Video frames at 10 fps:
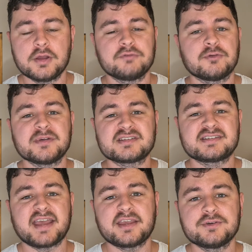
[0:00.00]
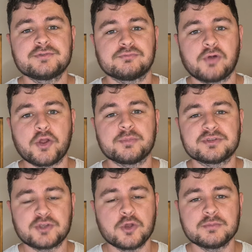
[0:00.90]
from a second rope
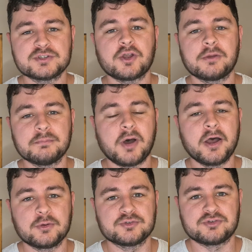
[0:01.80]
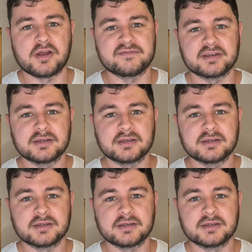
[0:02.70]
tombstone pile driver.